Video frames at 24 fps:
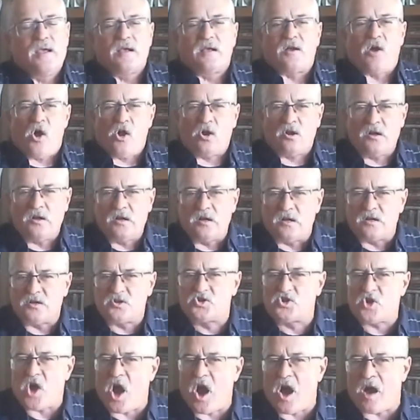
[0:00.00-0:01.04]
calling it a
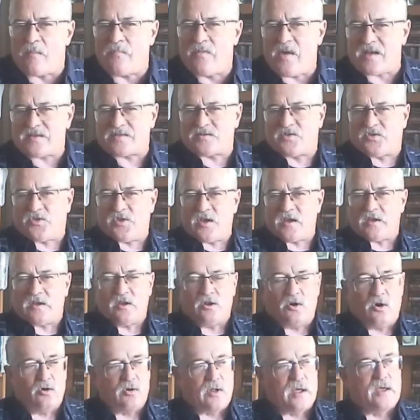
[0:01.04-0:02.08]
job, that's the thing,
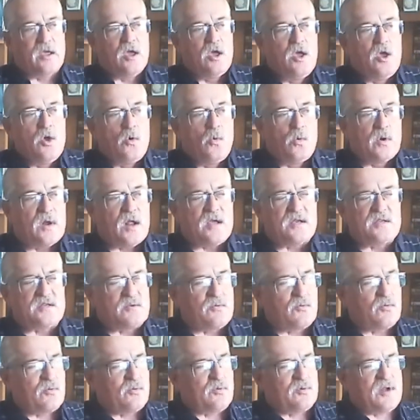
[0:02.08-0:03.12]
when I
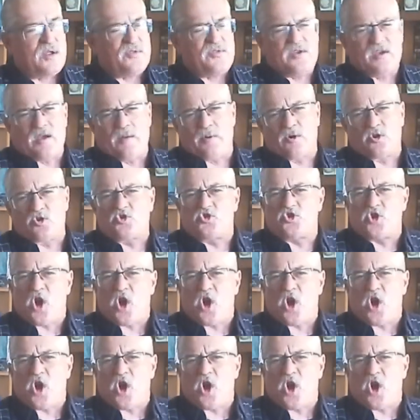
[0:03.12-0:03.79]
think about